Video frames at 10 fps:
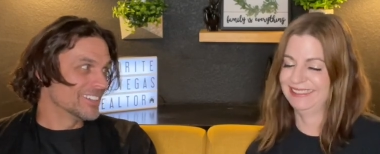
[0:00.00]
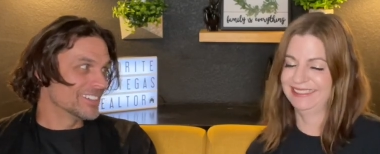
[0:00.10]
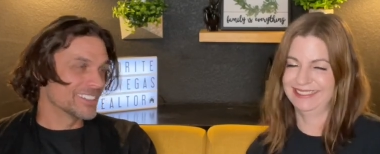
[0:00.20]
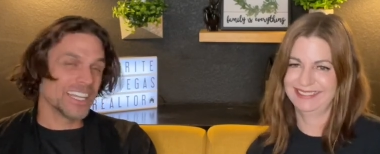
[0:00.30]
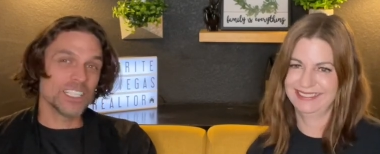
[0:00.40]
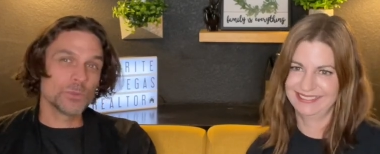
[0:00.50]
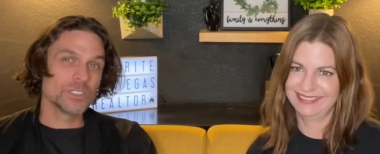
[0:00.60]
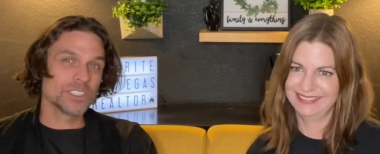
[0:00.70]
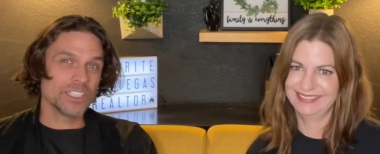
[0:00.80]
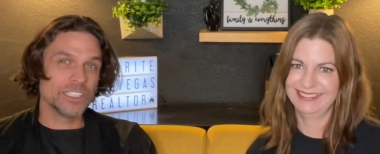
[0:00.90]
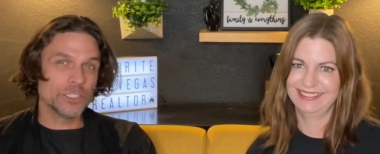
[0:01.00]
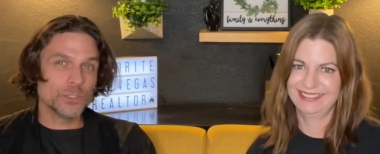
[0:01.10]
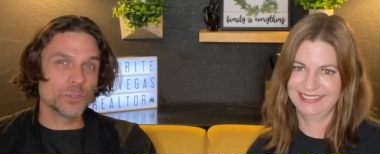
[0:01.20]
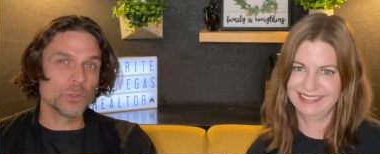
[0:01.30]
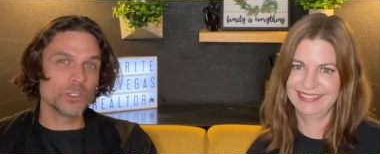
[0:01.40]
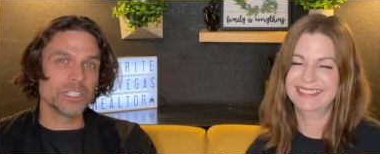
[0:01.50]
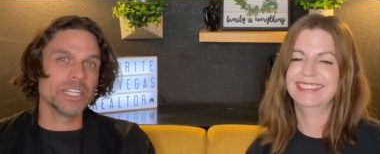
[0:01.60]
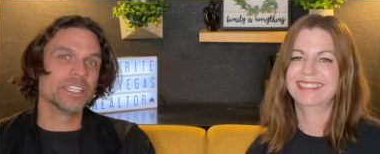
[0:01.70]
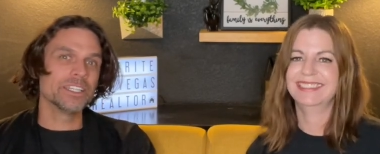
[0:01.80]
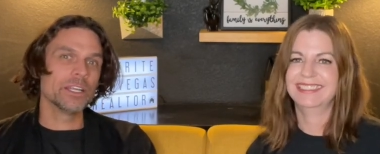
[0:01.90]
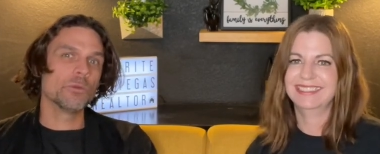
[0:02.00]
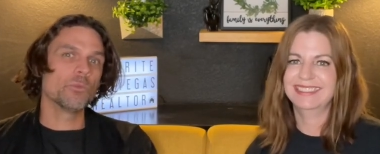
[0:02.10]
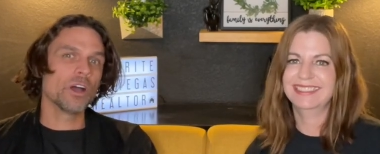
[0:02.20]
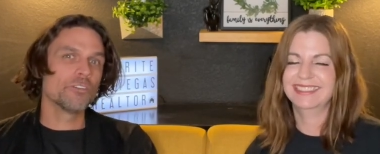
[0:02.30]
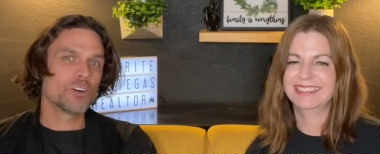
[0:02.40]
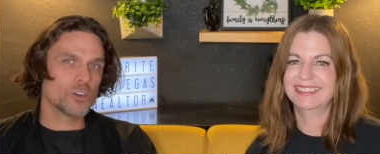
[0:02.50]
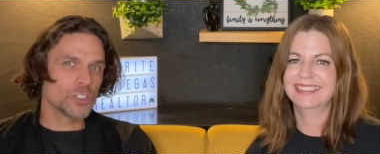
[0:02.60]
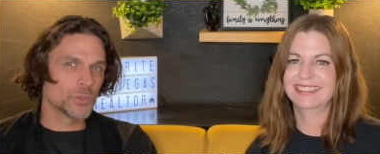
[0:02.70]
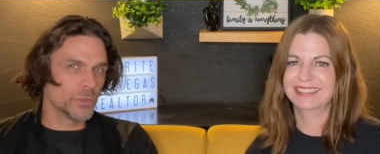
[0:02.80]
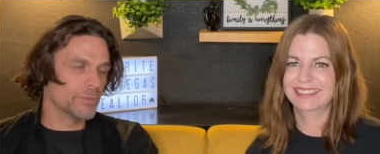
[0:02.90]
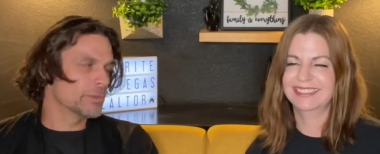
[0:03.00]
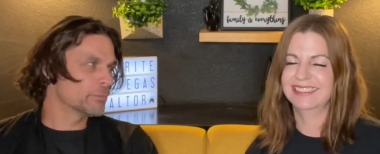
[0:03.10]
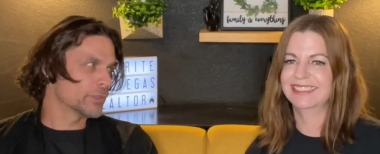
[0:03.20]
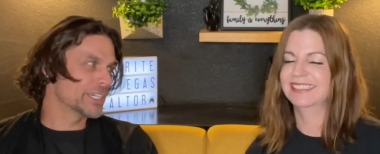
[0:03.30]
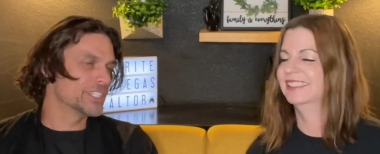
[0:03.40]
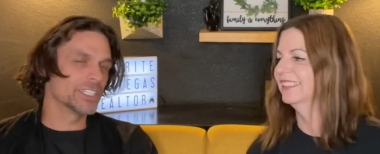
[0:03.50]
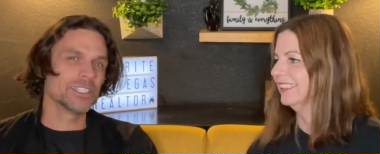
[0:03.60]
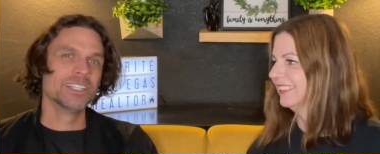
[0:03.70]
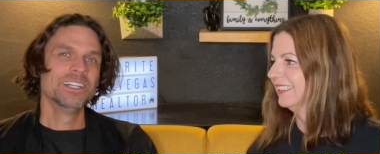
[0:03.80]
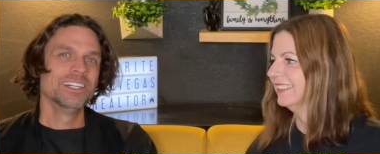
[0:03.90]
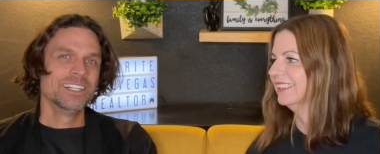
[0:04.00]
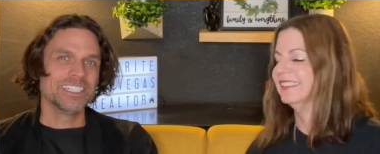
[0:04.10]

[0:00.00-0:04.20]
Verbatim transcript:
Speaker 1: That's what's unusual. And of course, we've been preaching, and